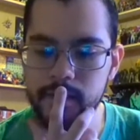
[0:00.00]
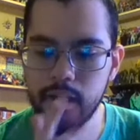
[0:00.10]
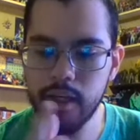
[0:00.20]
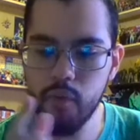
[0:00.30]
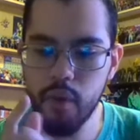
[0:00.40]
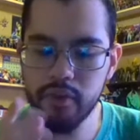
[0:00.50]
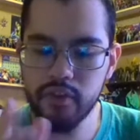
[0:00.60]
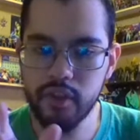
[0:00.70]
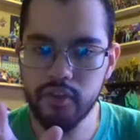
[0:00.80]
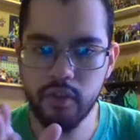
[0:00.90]
what
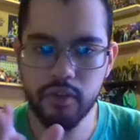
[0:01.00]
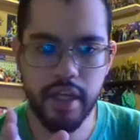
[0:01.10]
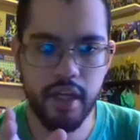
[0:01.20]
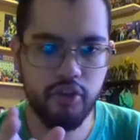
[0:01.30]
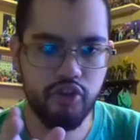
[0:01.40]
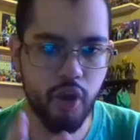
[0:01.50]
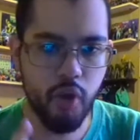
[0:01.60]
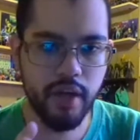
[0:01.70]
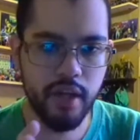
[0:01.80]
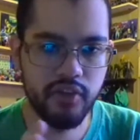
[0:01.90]
was it? So they
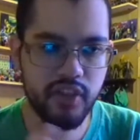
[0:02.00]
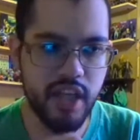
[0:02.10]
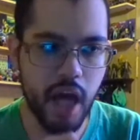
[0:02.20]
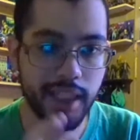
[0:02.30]
showed us the